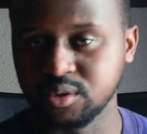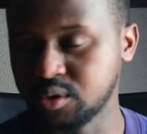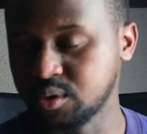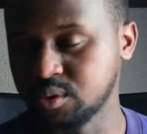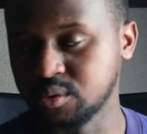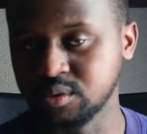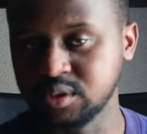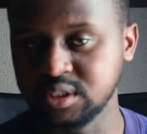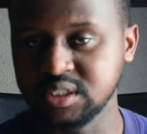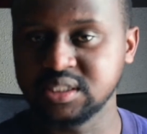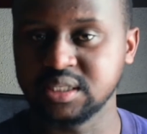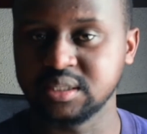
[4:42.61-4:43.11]
No,
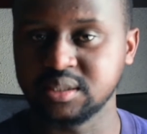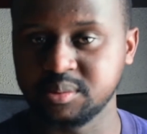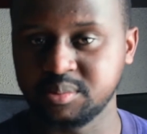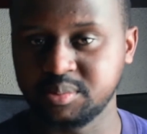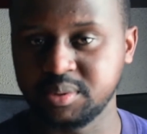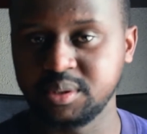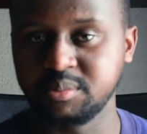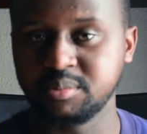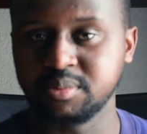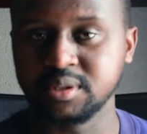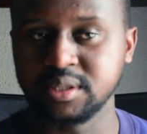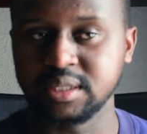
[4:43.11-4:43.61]
these are the
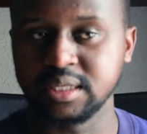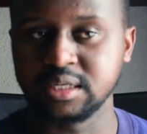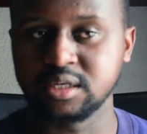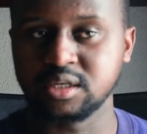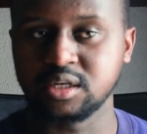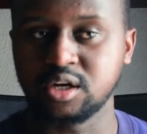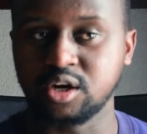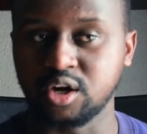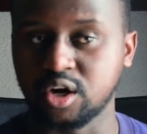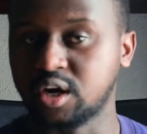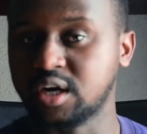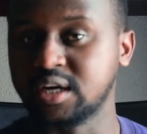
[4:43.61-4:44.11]
people
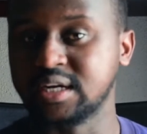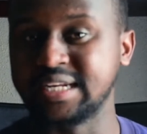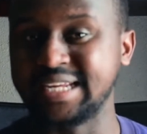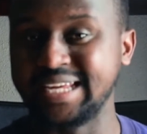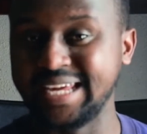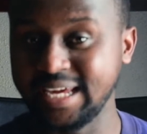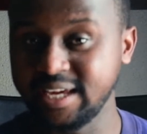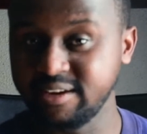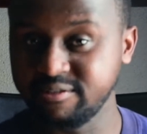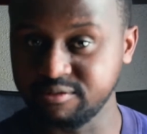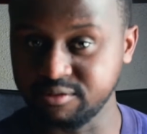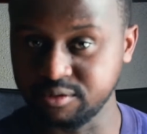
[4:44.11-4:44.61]
that God
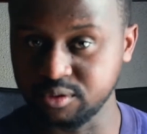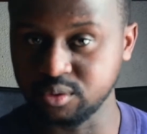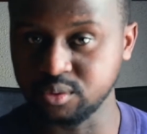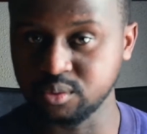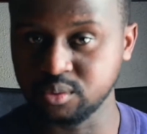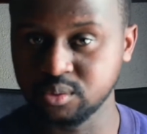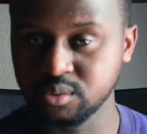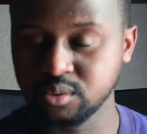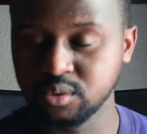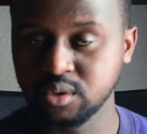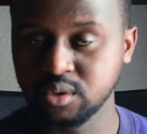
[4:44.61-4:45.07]
gave you